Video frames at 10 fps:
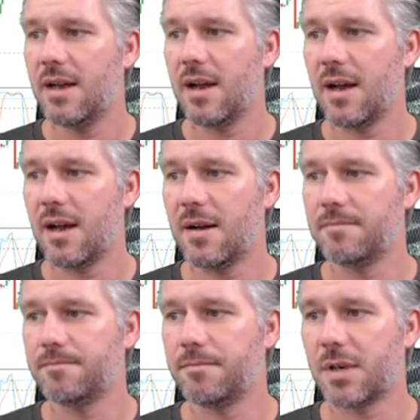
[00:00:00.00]

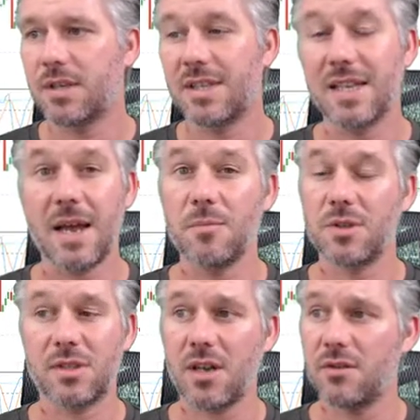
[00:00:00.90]
because the yen
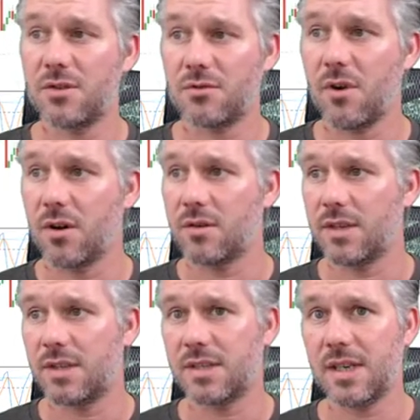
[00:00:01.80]
was so strong.
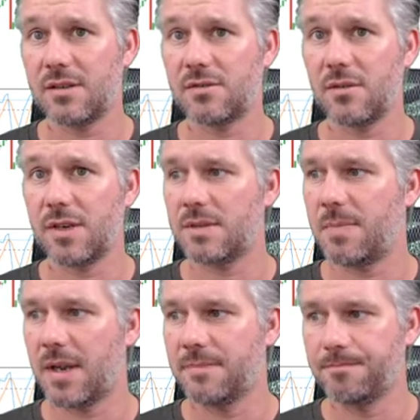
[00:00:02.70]
You can see how strong it's
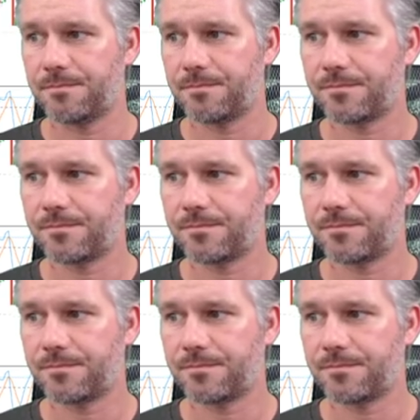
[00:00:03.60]
been,